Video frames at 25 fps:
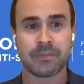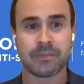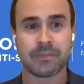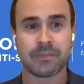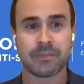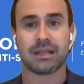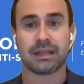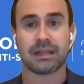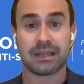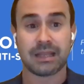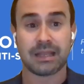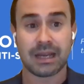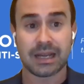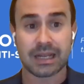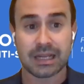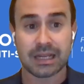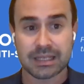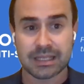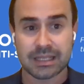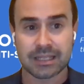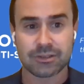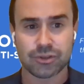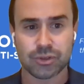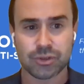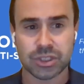that
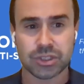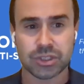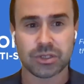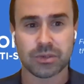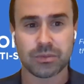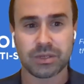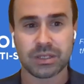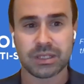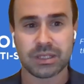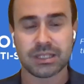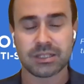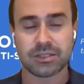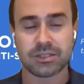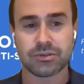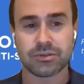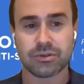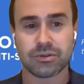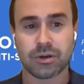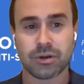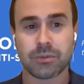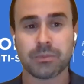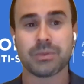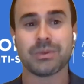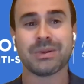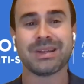targeted Jewish communities in
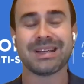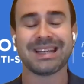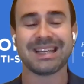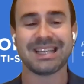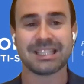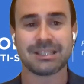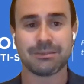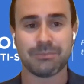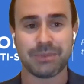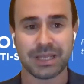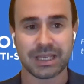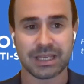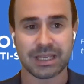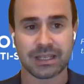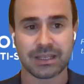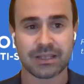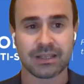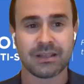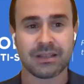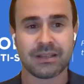Europe is big.